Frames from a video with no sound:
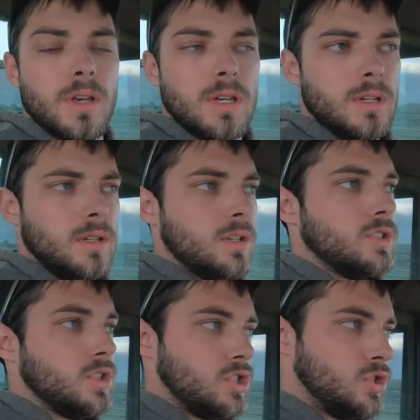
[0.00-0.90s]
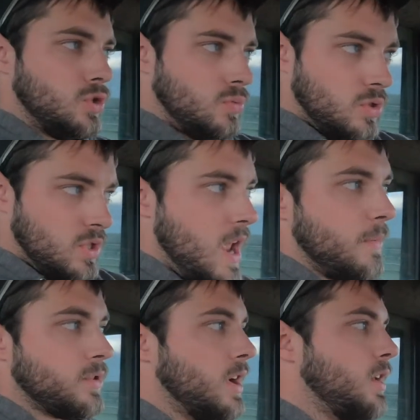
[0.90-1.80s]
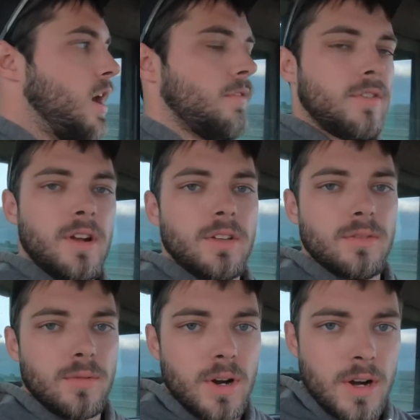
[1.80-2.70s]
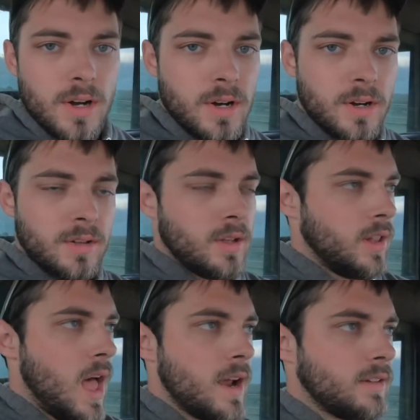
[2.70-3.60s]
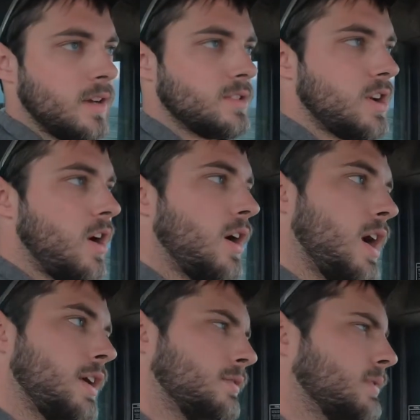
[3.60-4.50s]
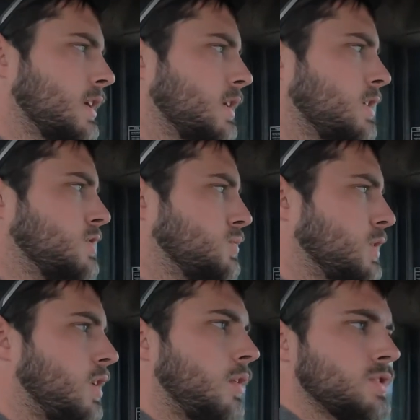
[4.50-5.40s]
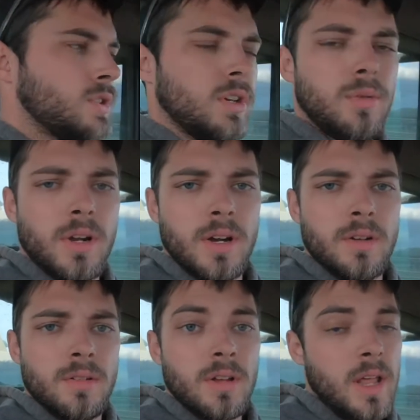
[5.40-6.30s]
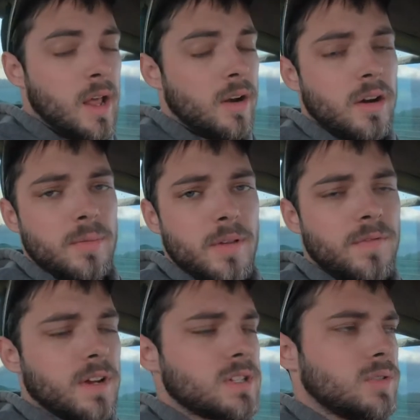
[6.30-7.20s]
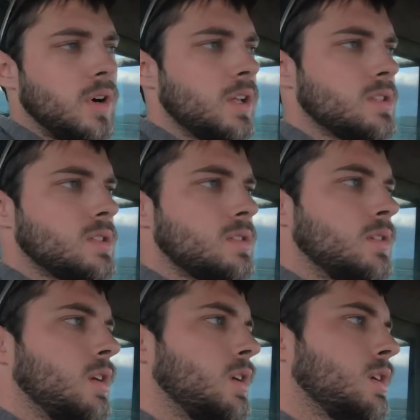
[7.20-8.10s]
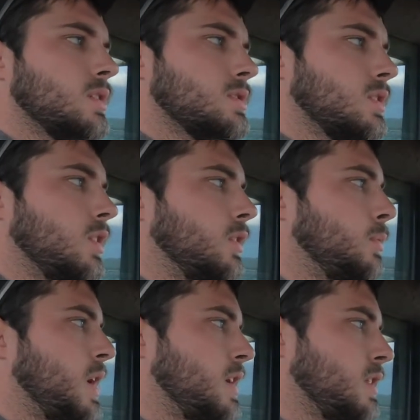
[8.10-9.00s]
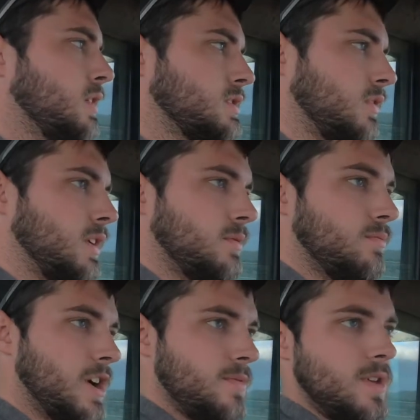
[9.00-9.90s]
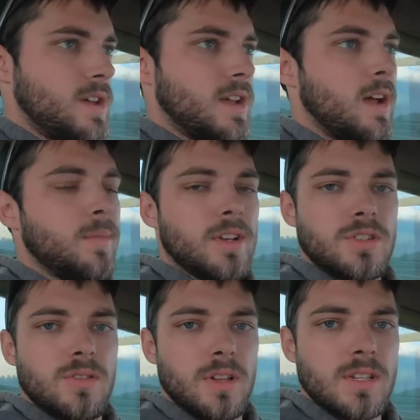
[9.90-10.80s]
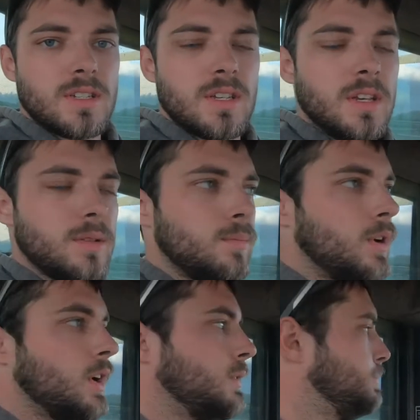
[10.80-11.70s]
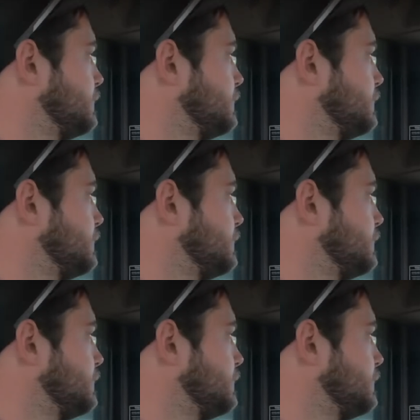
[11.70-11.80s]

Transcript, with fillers: It just snapped right off right at where the lock nuts are on it. We thought was really weird. It had already been fixed once, so by the looks of it, it might be a common issue on this thing, but